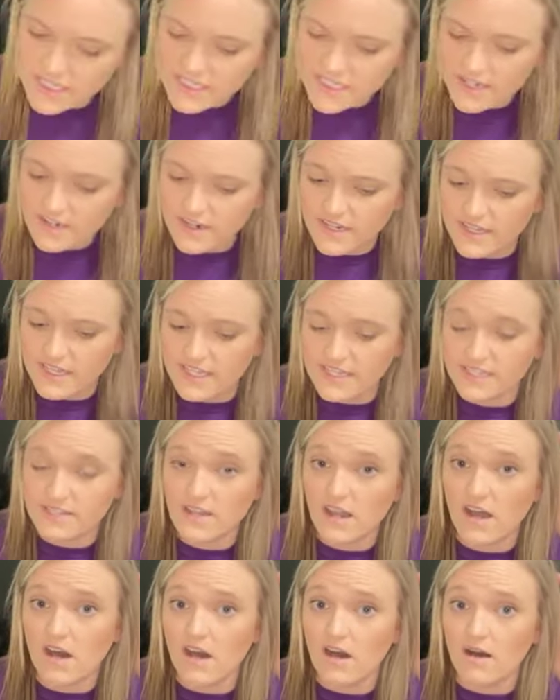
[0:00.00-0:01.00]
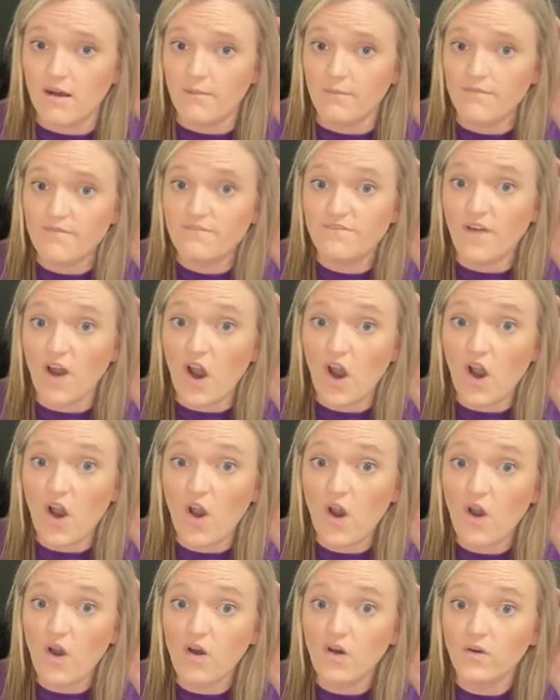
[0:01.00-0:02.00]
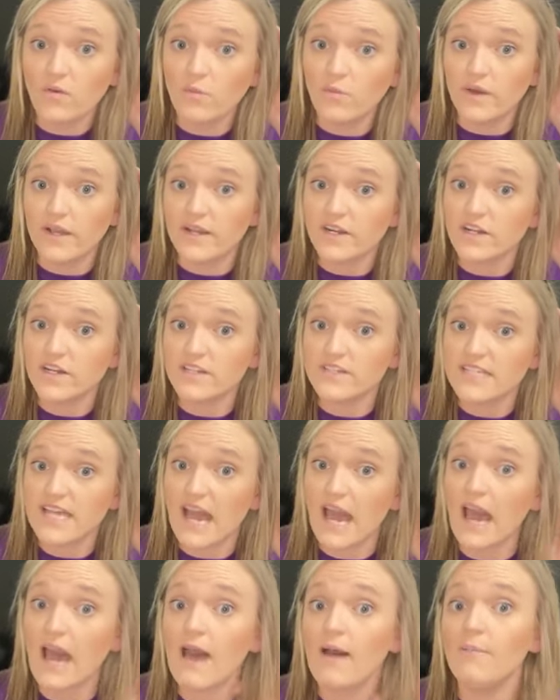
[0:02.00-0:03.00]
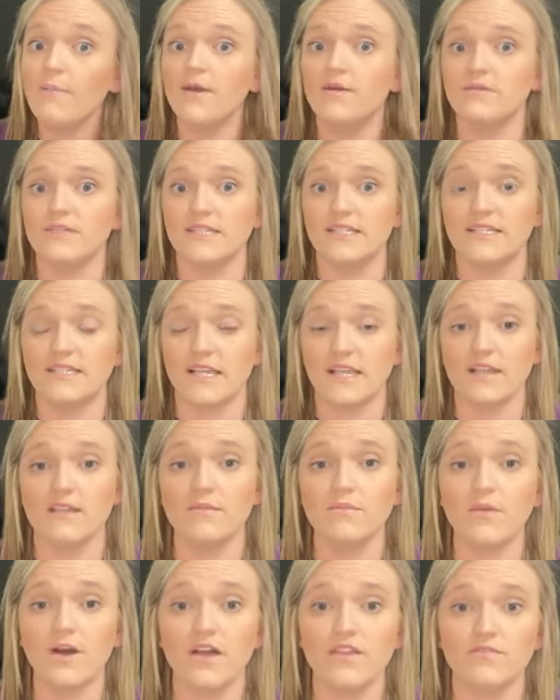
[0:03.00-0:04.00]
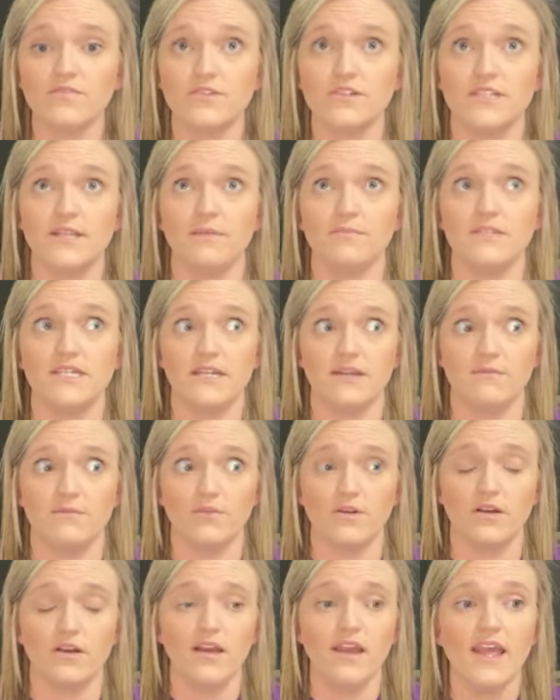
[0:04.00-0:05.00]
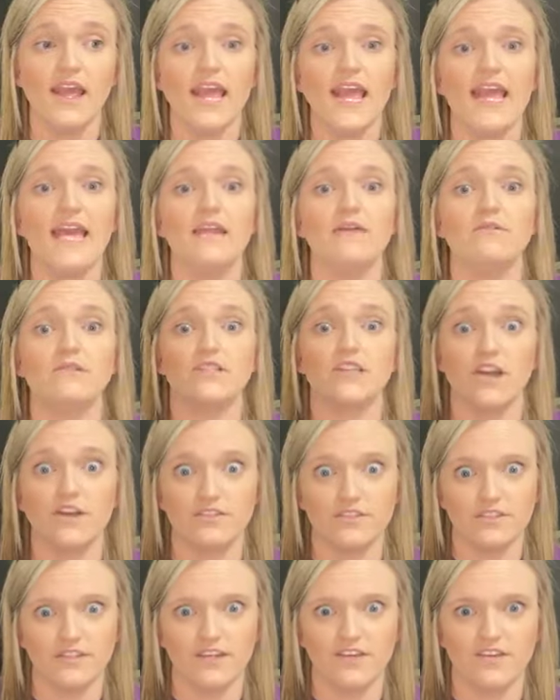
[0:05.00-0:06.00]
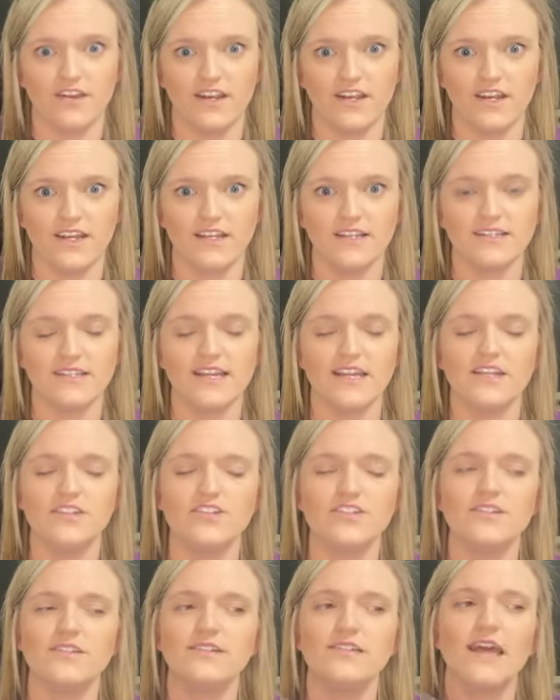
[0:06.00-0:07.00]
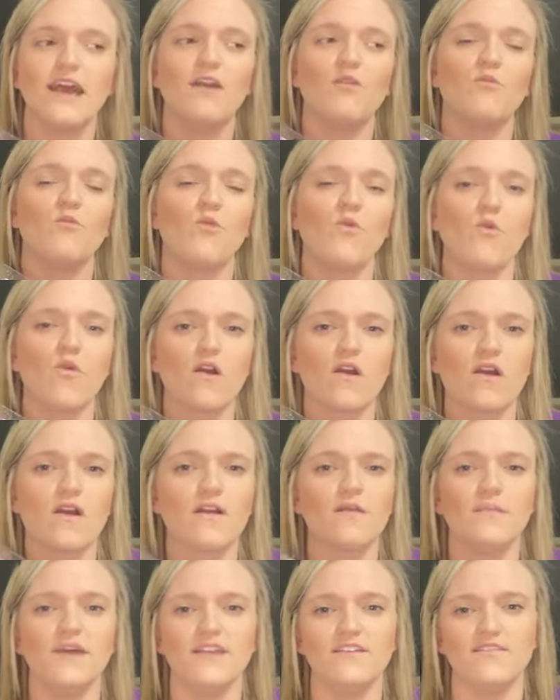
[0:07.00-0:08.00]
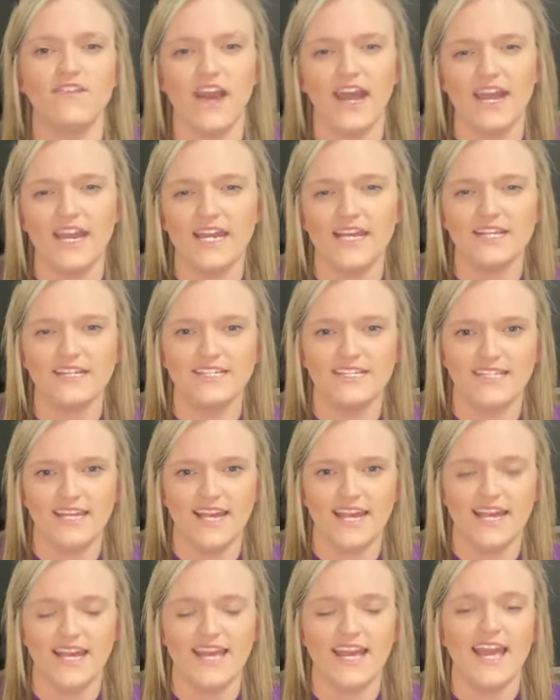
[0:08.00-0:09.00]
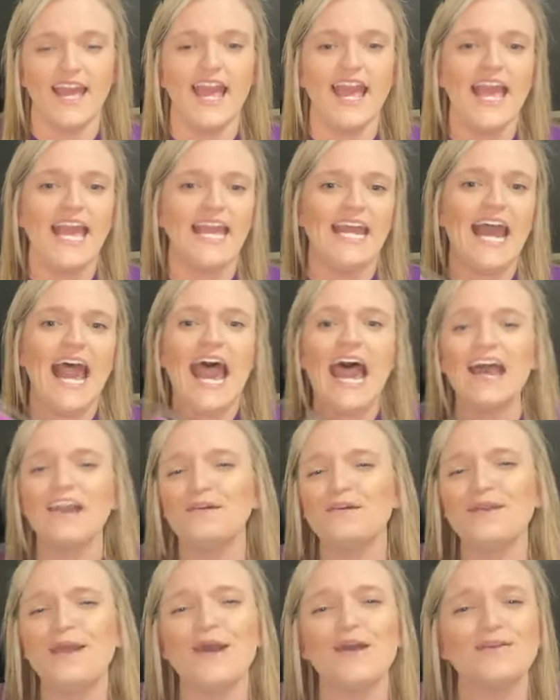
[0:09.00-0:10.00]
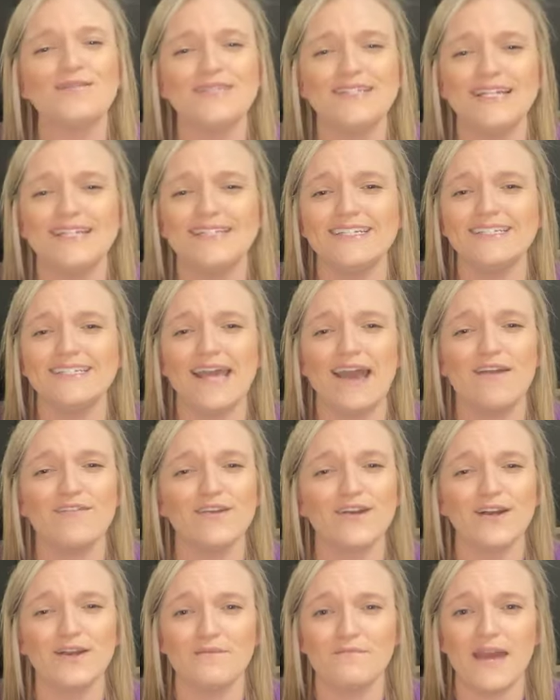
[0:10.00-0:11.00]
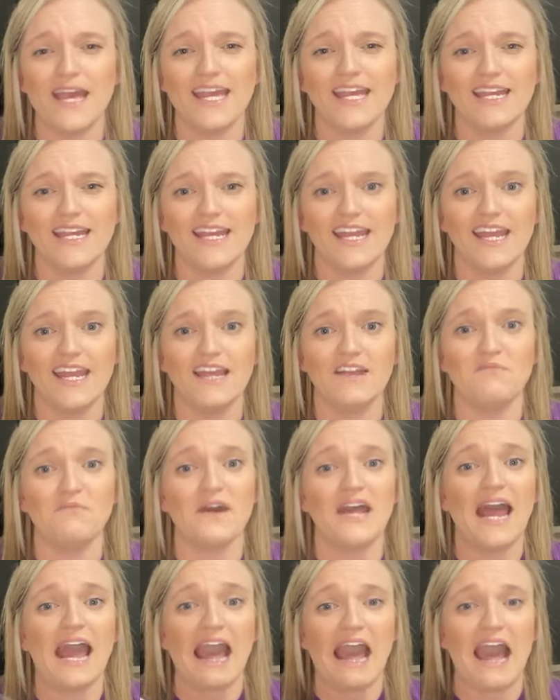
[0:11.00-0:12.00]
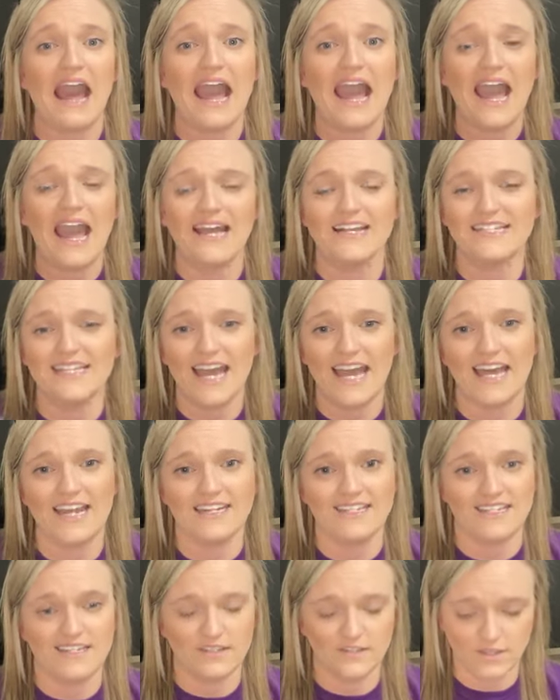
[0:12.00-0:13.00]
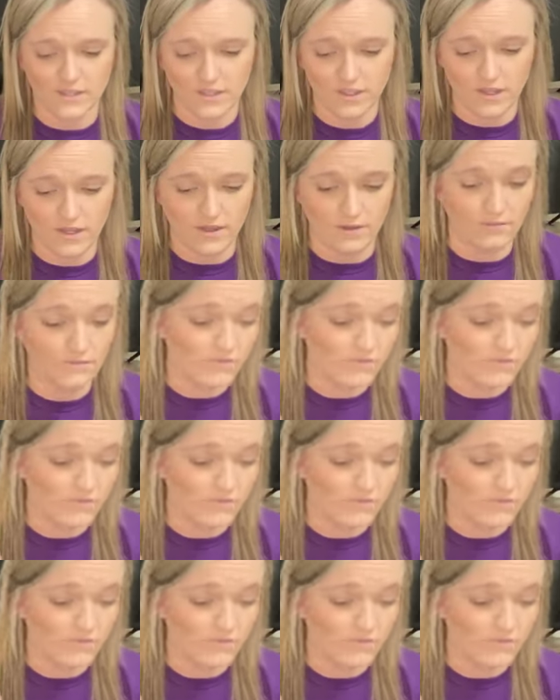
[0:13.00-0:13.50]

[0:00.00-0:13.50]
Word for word: during this um, fall, winter time, it was a scent of the month for September. And it was Ghostly Greetings. It's just that warm, inviting scent. And I don't know if Scentsy's ever going to make it again, but I had to add it to the club